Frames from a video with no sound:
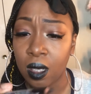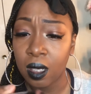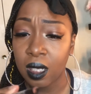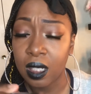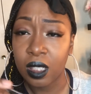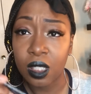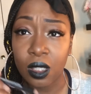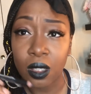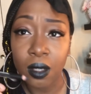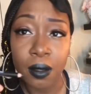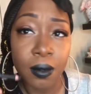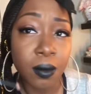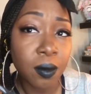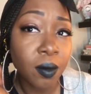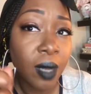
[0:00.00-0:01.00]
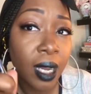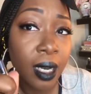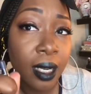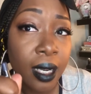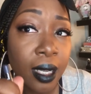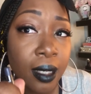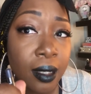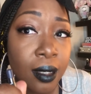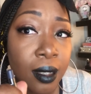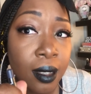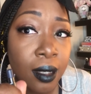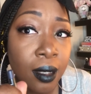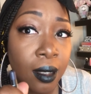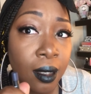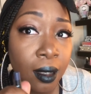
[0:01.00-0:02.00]
I think it's Stone by NYX,
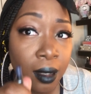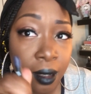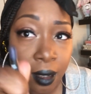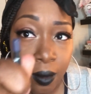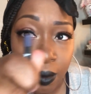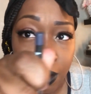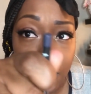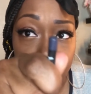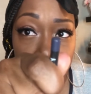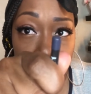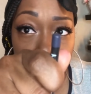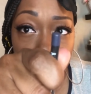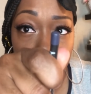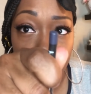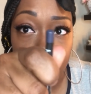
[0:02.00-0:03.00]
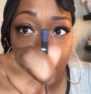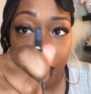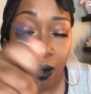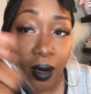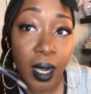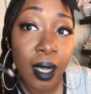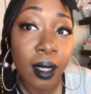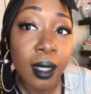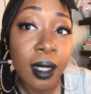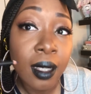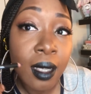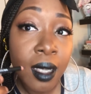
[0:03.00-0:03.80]
which is a gray.